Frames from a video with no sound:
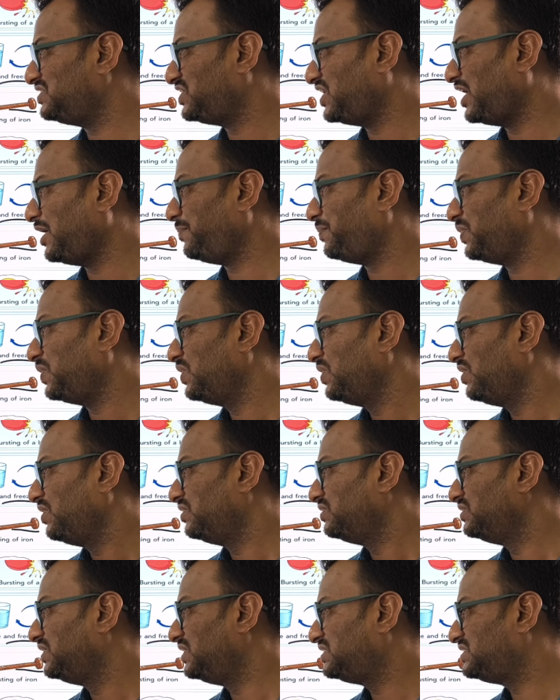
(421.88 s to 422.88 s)
shape.
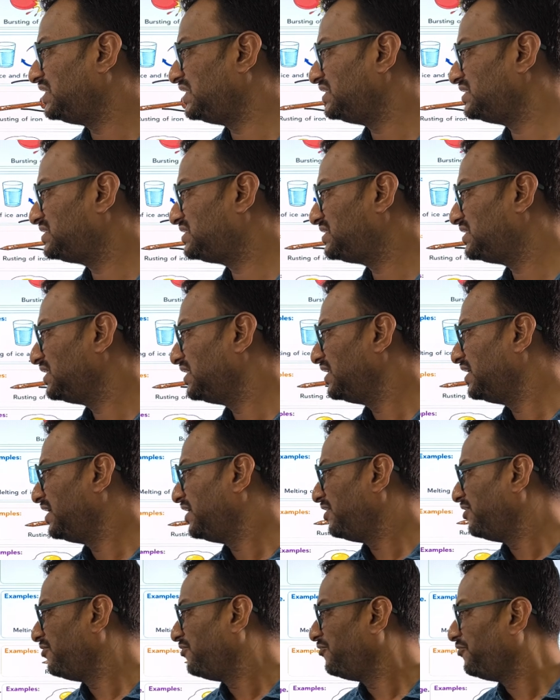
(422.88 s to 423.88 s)
This is
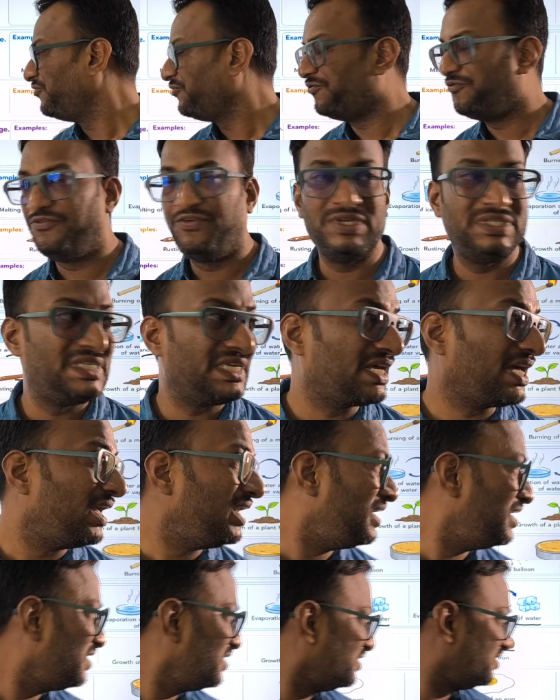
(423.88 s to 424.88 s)

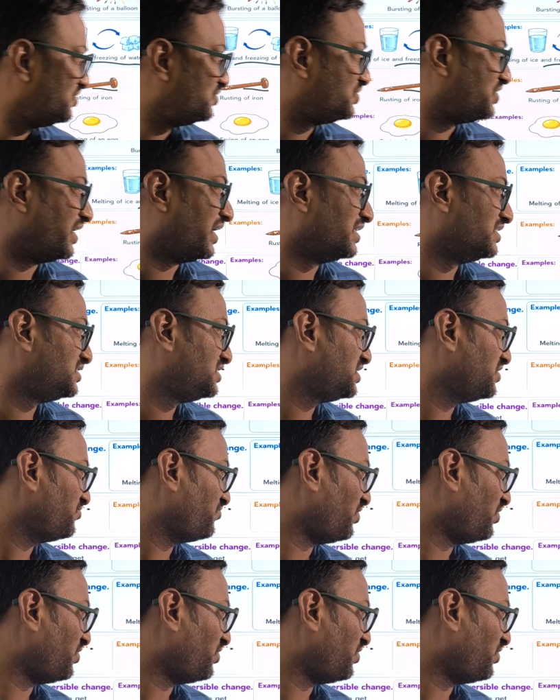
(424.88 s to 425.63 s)
physical change.